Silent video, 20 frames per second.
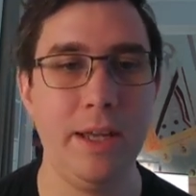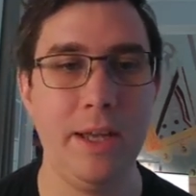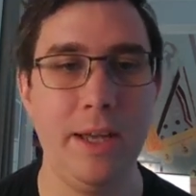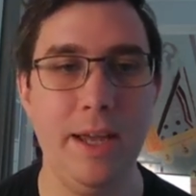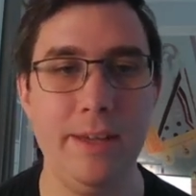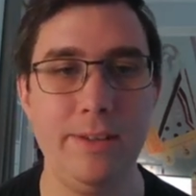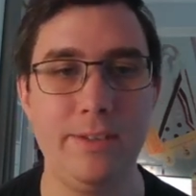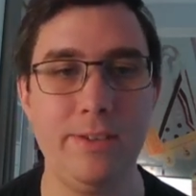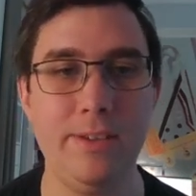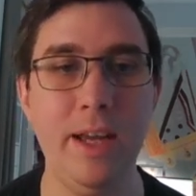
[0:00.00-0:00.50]

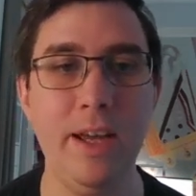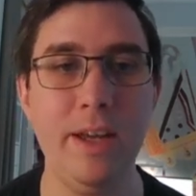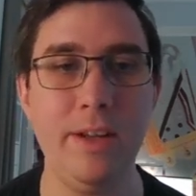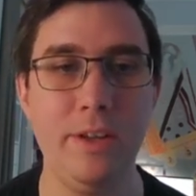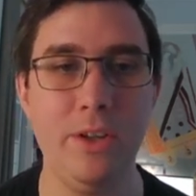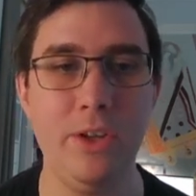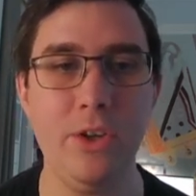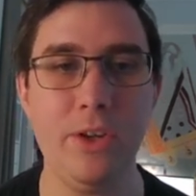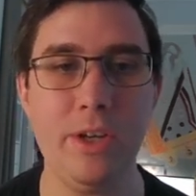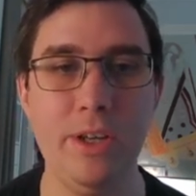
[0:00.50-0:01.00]
Instead,
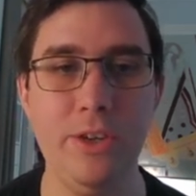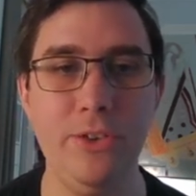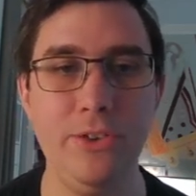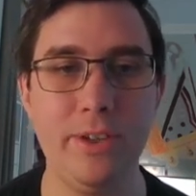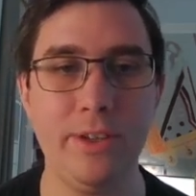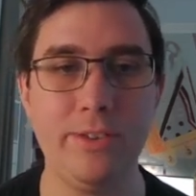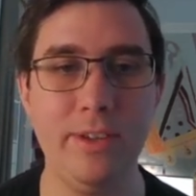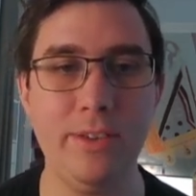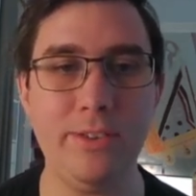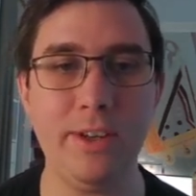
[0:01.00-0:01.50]
you can use
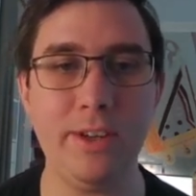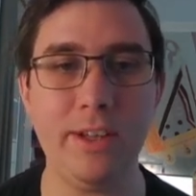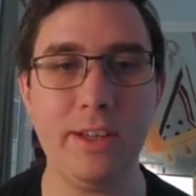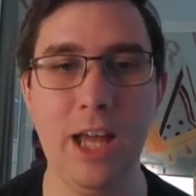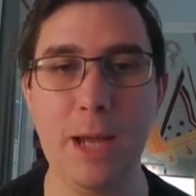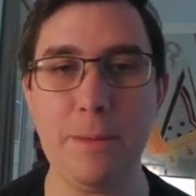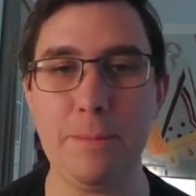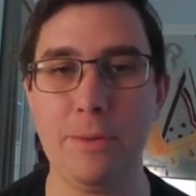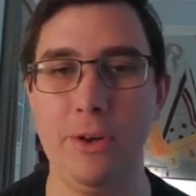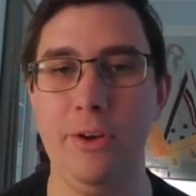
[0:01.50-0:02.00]
existing
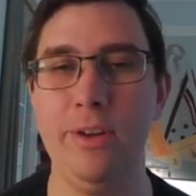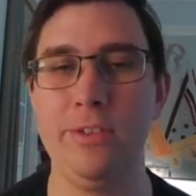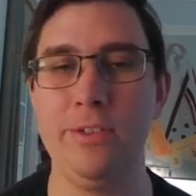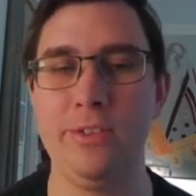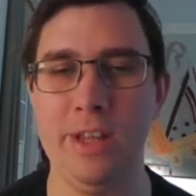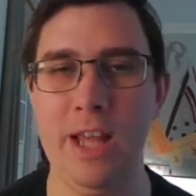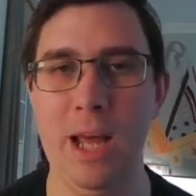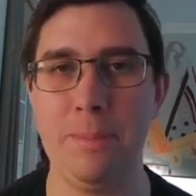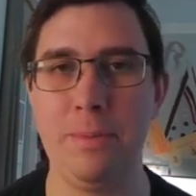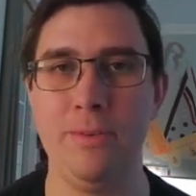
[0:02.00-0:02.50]
libraries
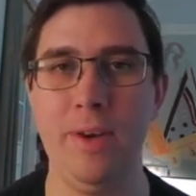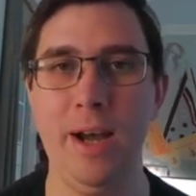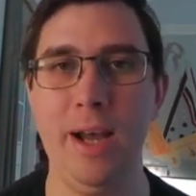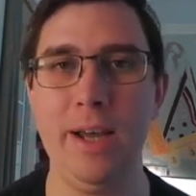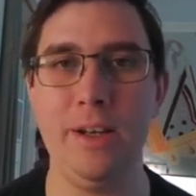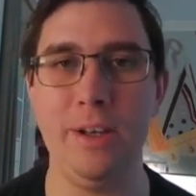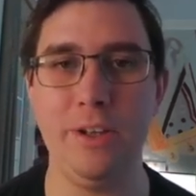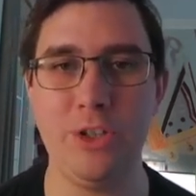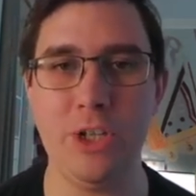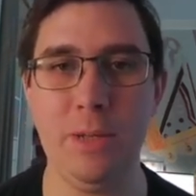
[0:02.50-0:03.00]
that provide
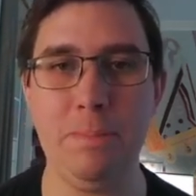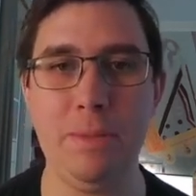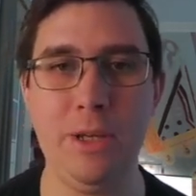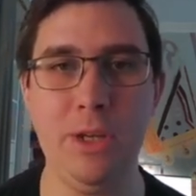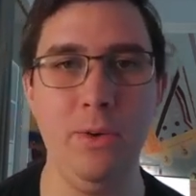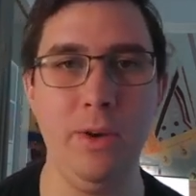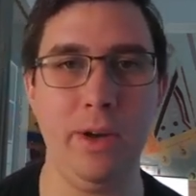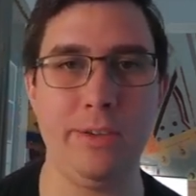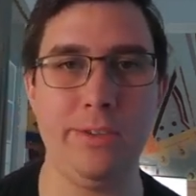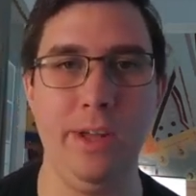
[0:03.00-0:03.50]
GPU
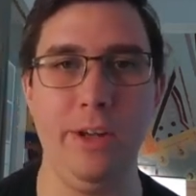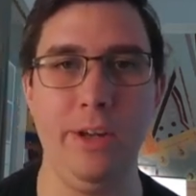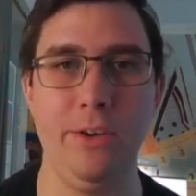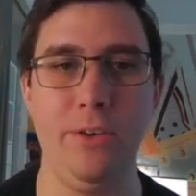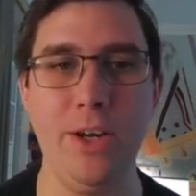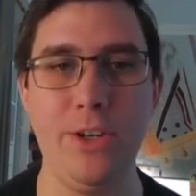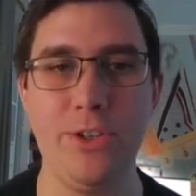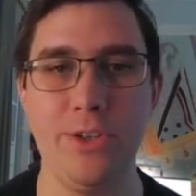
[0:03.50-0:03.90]
acceleration.